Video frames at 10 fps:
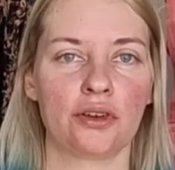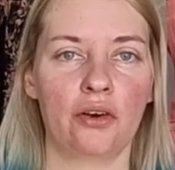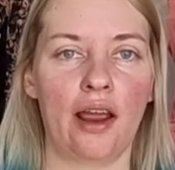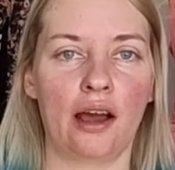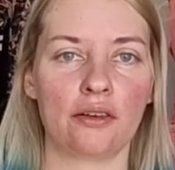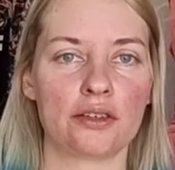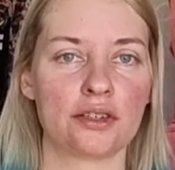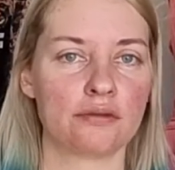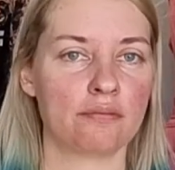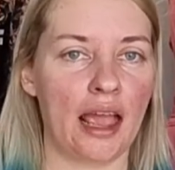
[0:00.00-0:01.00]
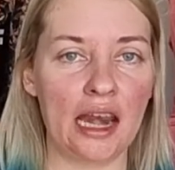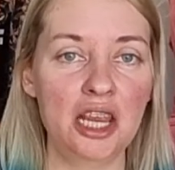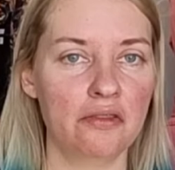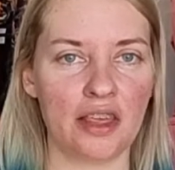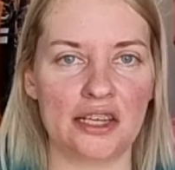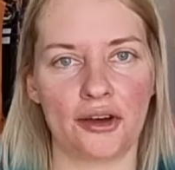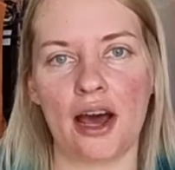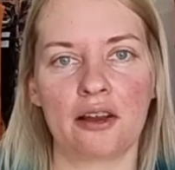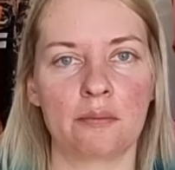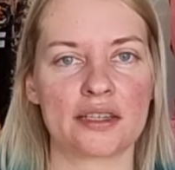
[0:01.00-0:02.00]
around any of these items.